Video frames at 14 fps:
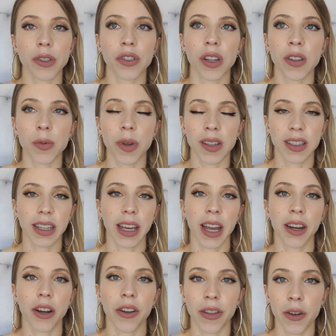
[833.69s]
which is once
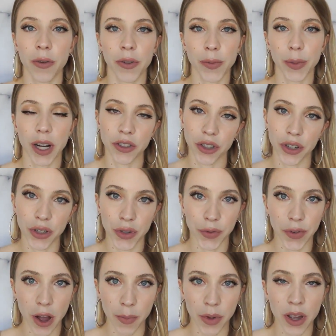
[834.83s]
again all those pressures
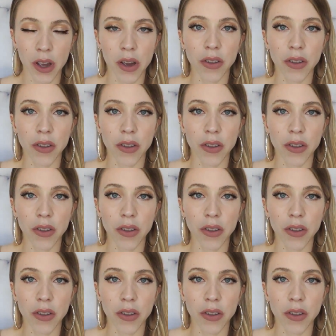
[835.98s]
from